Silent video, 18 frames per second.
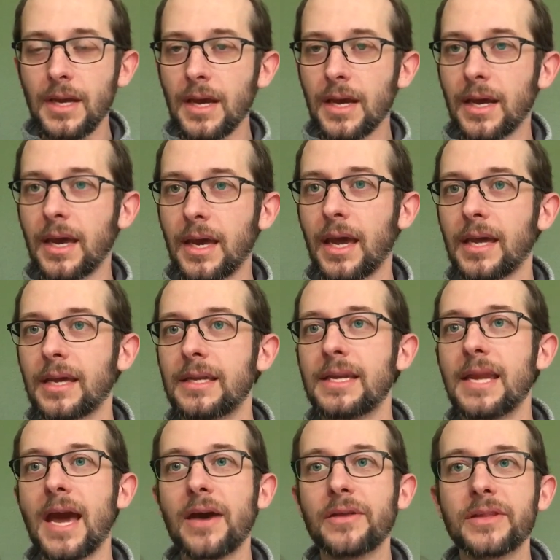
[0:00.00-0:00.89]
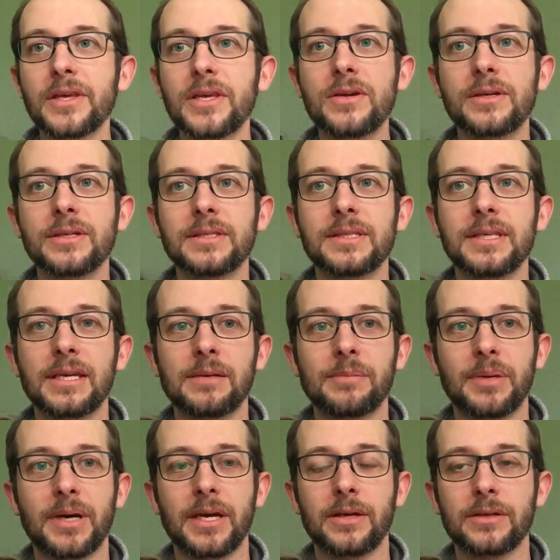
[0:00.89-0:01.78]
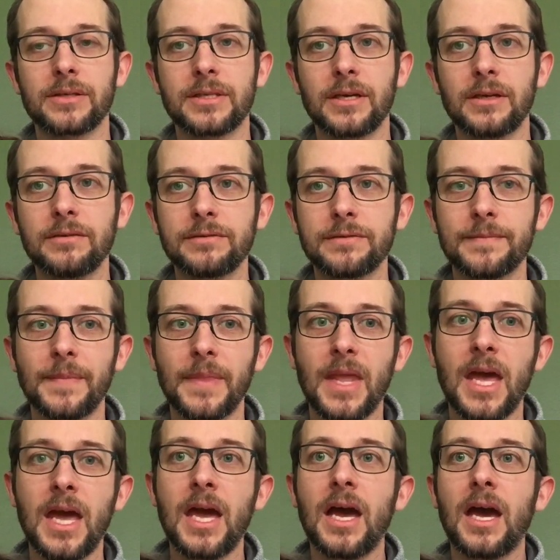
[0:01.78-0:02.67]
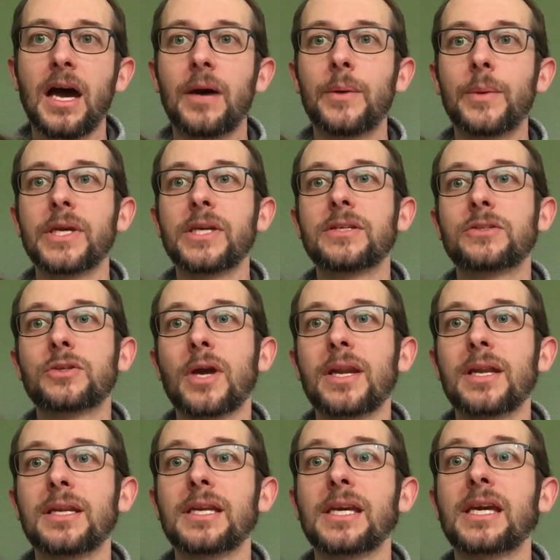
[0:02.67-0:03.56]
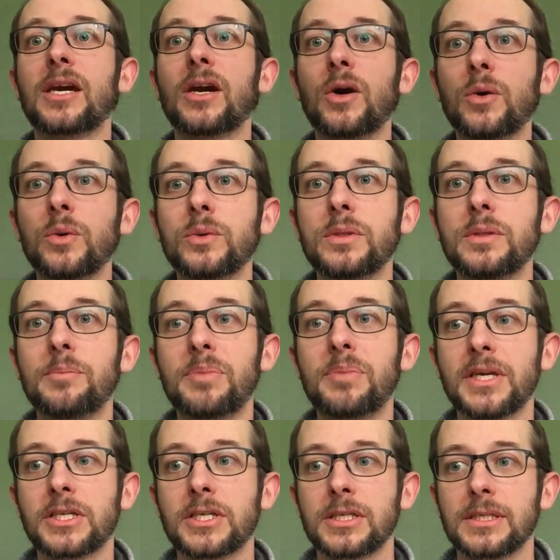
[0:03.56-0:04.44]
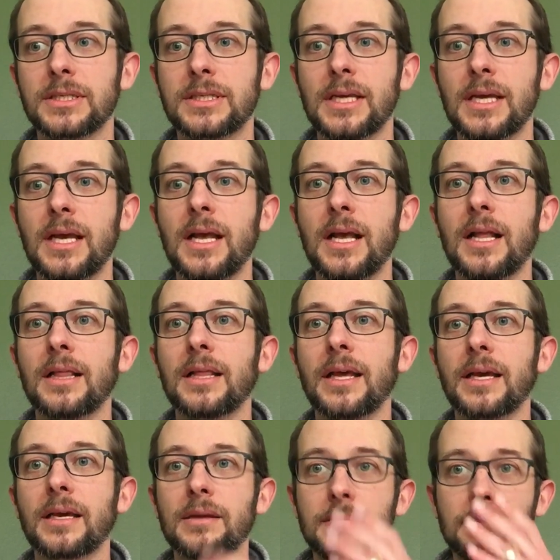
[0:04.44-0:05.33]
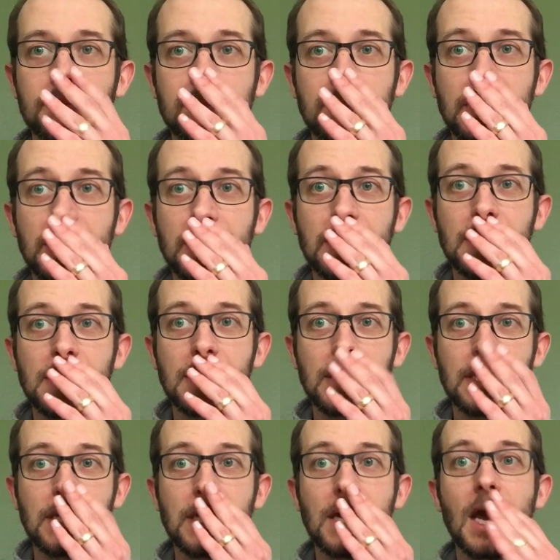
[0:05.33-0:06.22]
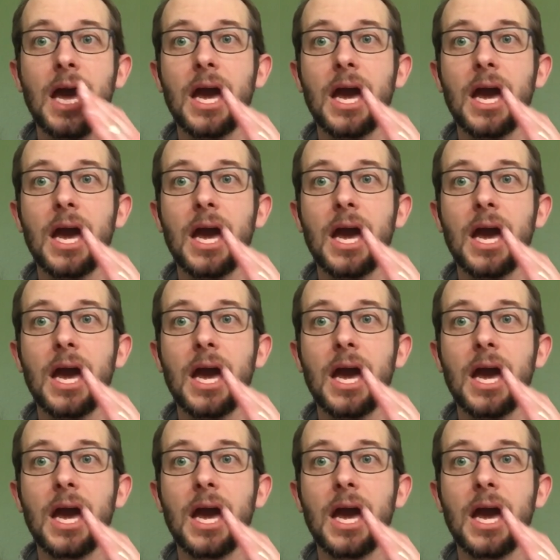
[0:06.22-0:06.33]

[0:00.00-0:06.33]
Okay, now that you can sing it by yourself, I want you to try to decode the pitches. Like mi,